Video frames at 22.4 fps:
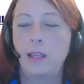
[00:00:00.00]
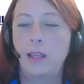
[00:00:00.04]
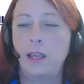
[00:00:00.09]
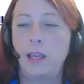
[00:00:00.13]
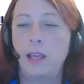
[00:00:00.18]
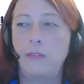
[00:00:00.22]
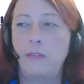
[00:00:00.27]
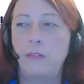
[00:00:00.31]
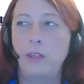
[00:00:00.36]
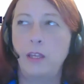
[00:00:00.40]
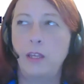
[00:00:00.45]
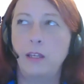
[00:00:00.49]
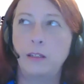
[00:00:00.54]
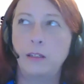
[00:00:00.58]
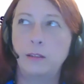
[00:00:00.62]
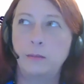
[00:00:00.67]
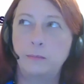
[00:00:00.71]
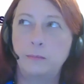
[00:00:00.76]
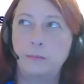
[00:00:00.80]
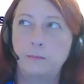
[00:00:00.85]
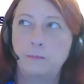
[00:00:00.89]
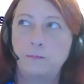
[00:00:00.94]
And
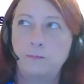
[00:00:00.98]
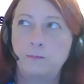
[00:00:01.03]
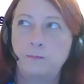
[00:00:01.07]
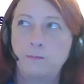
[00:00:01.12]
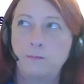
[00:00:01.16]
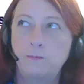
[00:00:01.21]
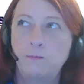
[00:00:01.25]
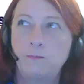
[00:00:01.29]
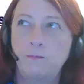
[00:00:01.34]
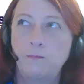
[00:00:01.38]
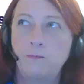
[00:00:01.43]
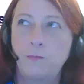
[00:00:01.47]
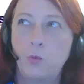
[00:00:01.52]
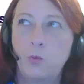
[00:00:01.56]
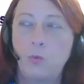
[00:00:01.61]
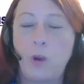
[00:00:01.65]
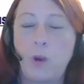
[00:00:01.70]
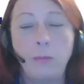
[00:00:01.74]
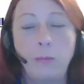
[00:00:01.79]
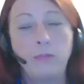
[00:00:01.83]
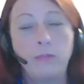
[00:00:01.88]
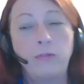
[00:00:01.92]
then
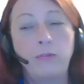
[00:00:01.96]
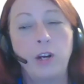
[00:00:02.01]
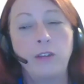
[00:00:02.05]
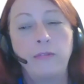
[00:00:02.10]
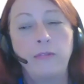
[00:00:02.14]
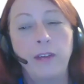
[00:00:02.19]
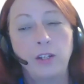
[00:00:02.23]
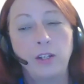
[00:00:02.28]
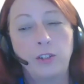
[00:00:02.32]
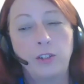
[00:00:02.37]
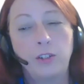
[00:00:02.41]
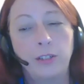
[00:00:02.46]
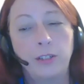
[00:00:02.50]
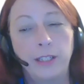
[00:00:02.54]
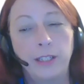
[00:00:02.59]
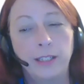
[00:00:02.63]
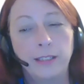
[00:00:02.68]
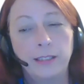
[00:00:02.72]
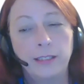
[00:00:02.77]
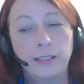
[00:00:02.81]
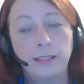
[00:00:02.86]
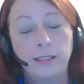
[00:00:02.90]
right before I found
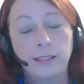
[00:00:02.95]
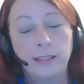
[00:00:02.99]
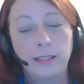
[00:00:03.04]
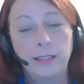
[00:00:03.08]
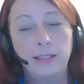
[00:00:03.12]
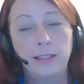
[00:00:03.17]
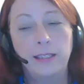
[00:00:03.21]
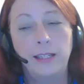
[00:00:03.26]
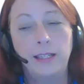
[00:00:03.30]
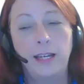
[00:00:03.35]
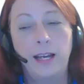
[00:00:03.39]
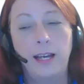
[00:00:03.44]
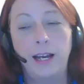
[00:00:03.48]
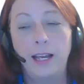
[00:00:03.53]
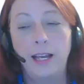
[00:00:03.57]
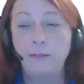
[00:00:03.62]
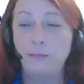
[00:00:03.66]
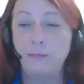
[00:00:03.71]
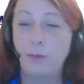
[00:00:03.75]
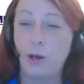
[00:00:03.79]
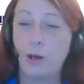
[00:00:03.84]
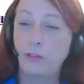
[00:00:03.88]
Kris,
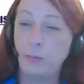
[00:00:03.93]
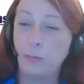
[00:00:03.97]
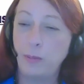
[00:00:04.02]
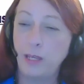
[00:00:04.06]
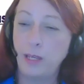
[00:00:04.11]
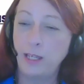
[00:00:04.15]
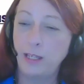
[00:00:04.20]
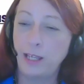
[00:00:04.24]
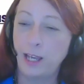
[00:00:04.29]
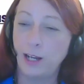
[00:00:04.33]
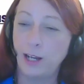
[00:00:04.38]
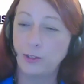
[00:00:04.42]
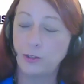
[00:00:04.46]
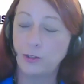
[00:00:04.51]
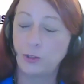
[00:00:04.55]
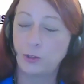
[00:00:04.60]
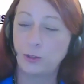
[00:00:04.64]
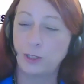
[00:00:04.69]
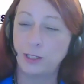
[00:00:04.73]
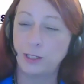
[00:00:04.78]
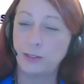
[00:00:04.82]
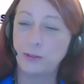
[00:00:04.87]
I bought the pink house
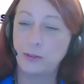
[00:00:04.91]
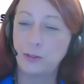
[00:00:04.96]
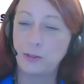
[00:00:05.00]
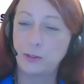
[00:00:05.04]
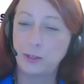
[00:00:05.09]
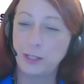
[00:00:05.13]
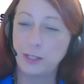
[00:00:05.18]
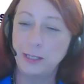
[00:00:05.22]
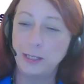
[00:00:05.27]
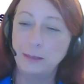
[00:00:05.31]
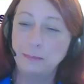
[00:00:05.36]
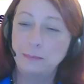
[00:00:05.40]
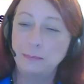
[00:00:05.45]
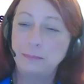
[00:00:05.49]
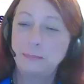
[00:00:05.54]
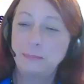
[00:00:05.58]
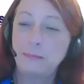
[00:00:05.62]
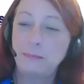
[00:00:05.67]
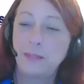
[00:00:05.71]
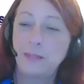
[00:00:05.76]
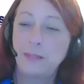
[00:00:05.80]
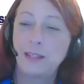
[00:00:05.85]
across the street.
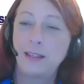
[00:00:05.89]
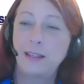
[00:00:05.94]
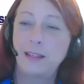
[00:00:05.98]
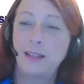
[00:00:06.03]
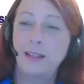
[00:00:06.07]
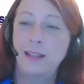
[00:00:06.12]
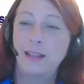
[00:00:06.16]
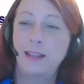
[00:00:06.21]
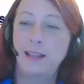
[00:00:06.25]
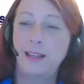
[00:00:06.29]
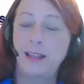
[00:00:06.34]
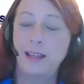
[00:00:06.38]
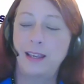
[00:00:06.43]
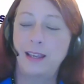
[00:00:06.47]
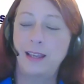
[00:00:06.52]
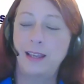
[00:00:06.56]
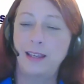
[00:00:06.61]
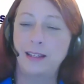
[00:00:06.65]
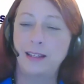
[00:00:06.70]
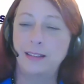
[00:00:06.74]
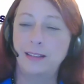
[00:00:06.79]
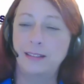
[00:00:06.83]

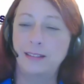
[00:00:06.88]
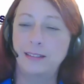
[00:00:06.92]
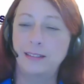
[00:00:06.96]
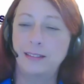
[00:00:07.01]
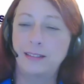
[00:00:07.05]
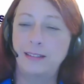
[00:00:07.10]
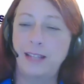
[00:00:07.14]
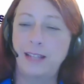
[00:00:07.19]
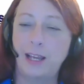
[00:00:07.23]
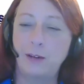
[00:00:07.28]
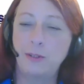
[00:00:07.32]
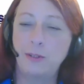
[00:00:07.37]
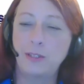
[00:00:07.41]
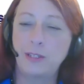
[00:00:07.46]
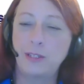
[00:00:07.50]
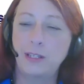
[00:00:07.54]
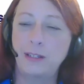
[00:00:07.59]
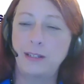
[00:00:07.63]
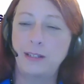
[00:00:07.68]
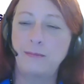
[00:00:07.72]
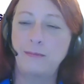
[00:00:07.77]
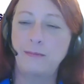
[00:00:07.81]
And that was
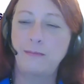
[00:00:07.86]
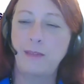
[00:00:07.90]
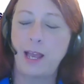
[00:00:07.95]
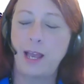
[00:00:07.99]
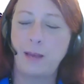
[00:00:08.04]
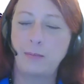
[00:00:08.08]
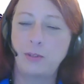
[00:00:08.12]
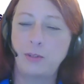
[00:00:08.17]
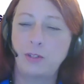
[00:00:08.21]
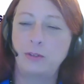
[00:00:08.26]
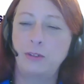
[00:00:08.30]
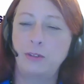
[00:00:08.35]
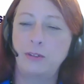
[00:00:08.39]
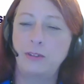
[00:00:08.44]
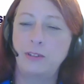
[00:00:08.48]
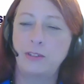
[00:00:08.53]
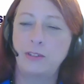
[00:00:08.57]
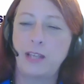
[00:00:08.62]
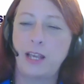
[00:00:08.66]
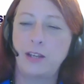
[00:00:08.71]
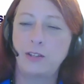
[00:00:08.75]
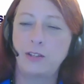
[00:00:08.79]
a absolute
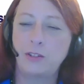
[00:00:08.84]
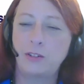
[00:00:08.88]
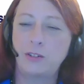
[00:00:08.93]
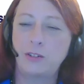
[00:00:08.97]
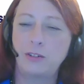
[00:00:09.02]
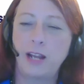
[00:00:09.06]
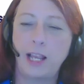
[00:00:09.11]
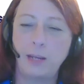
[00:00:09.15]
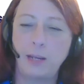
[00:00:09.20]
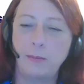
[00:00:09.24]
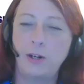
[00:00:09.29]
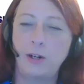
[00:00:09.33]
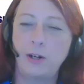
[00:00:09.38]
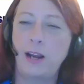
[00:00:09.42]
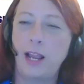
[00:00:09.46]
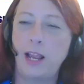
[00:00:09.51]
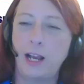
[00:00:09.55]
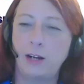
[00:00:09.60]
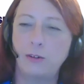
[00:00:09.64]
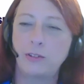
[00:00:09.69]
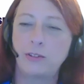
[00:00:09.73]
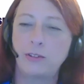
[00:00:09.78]
disaster nightmare
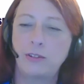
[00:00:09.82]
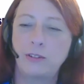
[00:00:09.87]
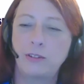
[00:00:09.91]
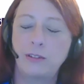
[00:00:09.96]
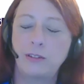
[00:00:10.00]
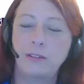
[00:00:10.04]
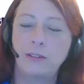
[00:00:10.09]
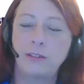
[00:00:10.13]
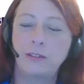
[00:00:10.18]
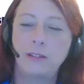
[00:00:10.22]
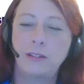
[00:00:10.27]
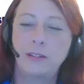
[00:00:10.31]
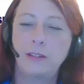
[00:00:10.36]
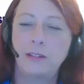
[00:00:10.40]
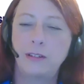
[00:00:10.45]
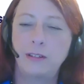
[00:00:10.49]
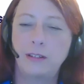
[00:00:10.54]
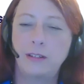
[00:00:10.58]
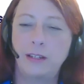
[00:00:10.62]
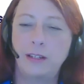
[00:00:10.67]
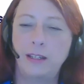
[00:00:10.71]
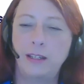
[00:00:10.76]
house.
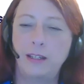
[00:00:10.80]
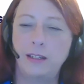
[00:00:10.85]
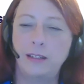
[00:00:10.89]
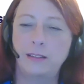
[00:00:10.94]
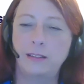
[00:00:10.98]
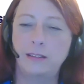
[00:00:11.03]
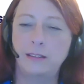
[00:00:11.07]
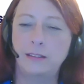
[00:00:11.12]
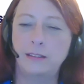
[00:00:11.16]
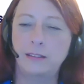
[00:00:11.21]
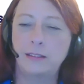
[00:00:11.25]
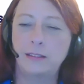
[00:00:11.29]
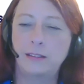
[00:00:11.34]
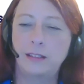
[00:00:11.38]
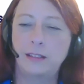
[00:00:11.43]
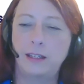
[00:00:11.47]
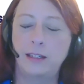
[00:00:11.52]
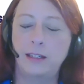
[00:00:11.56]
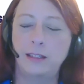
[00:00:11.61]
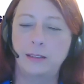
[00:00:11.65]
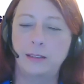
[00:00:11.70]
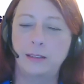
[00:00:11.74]
And
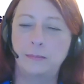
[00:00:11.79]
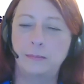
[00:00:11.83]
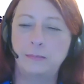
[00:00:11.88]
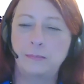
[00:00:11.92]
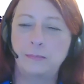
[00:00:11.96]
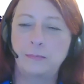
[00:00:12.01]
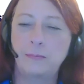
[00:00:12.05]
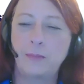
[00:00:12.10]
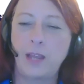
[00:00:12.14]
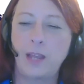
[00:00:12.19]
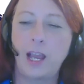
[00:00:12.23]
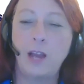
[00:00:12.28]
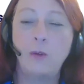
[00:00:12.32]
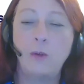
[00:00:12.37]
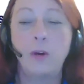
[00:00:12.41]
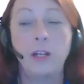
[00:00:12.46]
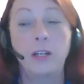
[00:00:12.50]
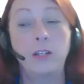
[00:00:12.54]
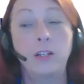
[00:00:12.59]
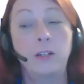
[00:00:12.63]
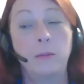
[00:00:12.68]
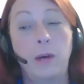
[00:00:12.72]
um, I
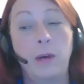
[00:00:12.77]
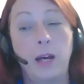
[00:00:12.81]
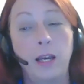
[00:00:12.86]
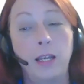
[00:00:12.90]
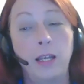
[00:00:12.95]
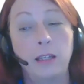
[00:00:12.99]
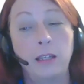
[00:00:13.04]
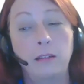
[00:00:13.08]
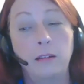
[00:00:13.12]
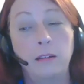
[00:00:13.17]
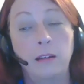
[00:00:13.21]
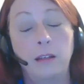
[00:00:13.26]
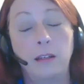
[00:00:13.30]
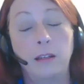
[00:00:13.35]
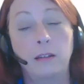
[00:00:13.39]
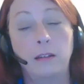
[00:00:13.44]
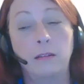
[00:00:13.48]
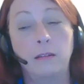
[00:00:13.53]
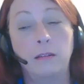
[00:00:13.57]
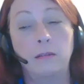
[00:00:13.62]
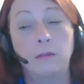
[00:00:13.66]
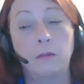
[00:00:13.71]
wanted to buy it
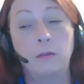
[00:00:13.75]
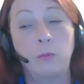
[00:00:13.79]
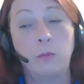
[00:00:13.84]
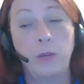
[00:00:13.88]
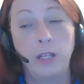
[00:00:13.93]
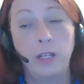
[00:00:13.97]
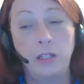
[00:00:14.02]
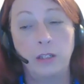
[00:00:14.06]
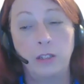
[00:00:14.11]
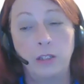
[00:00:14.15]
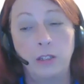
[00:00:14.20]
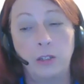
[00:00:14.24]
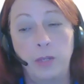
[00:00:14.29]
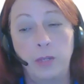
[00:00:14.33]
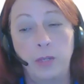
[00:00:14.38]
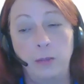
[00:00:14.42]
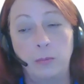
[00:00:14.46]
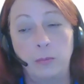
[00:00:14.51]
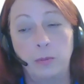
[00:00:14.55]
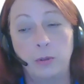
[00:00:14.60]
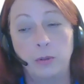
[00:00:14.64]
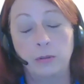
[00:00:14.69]
and rent it to
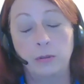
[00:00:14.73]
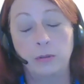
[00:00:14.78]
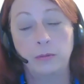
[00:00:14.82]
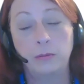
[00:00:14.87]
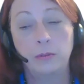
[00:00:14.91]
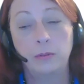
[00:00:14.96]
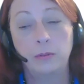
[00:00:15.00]
people.